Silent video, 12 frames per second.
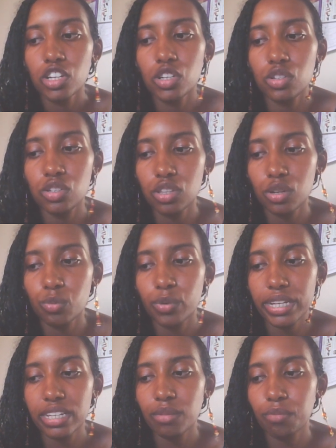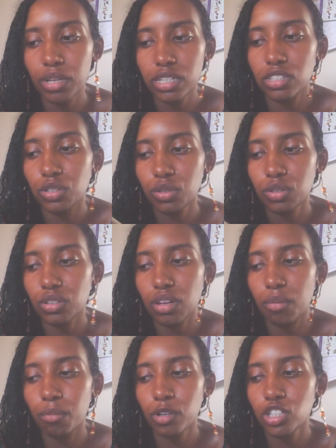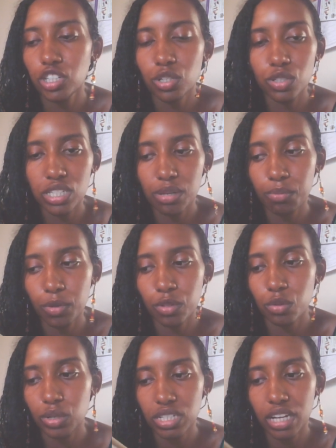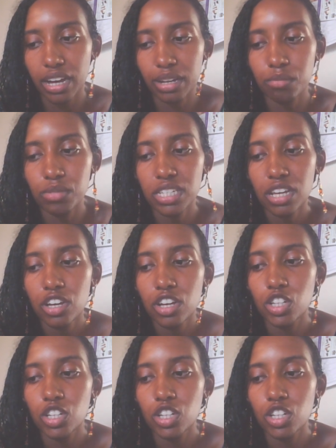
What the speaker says: You do the Reiki mental emotional symbol 3 times.